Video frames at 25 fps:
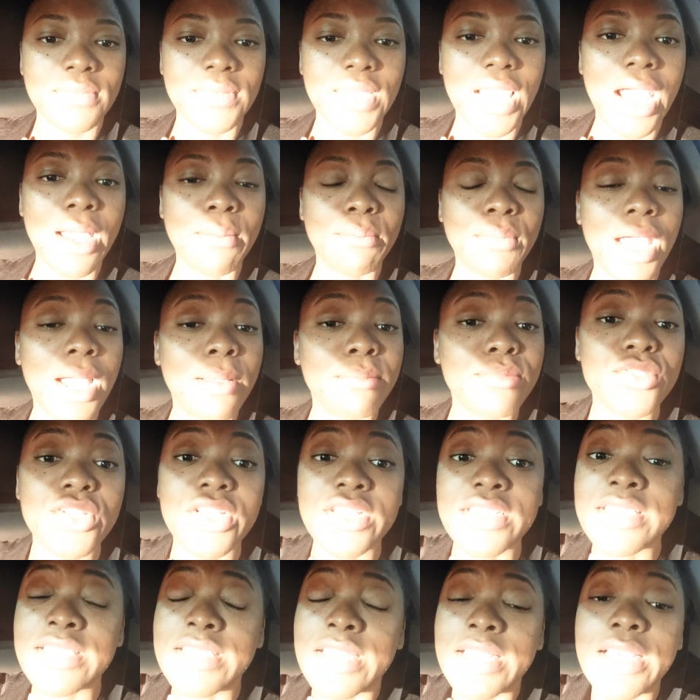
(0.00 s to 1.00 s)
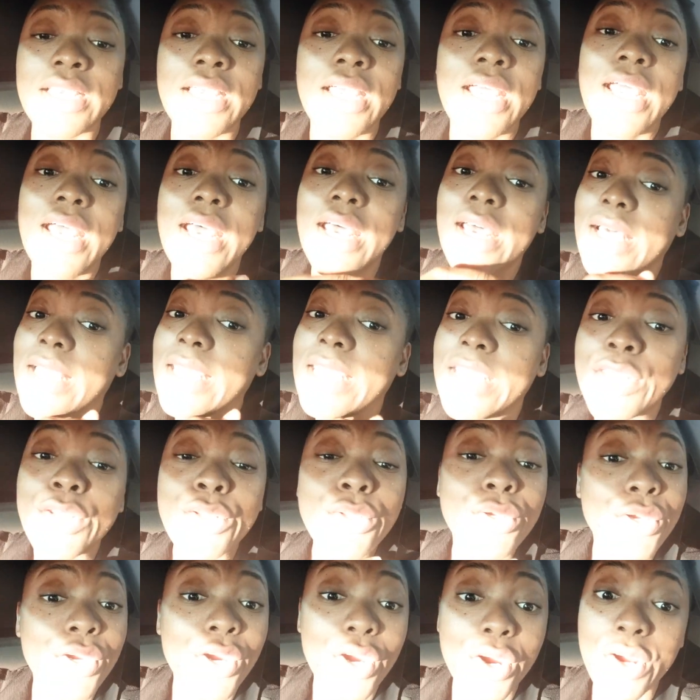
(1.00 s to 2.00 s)
I'm just a
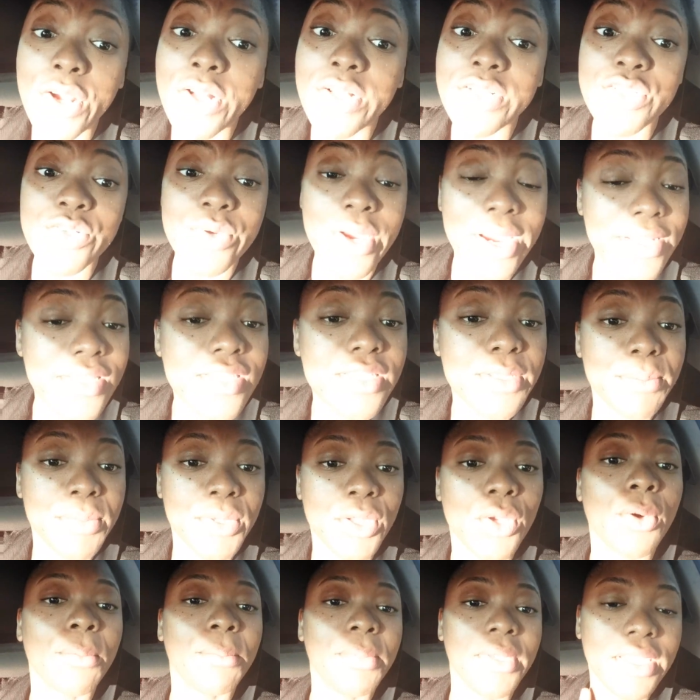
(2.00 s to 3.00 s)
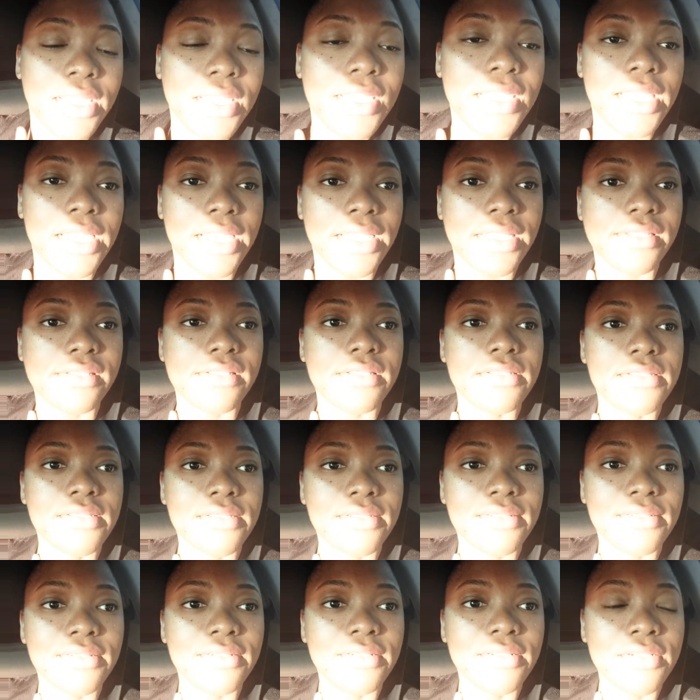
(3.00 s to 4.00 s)
little girl trying to be obedient
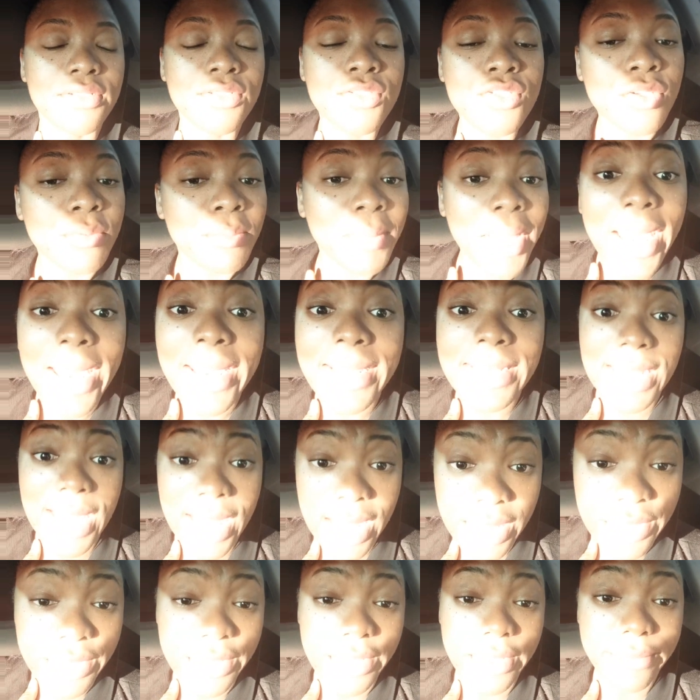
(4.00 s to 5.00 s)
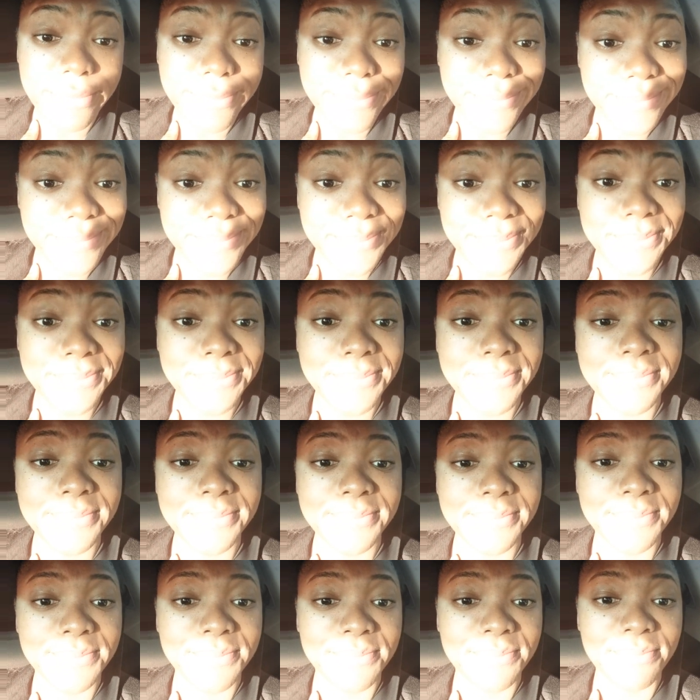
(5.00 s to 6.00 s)
to my daddy,
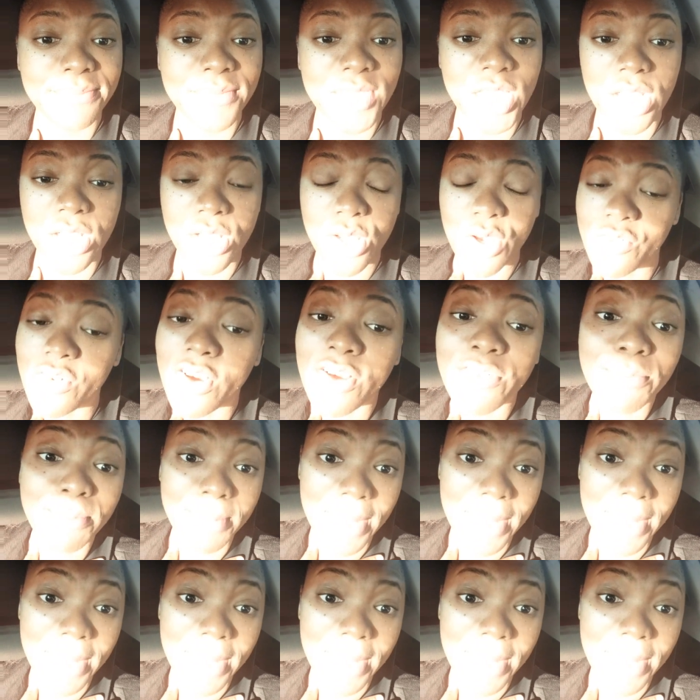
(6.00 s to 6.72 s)
the love of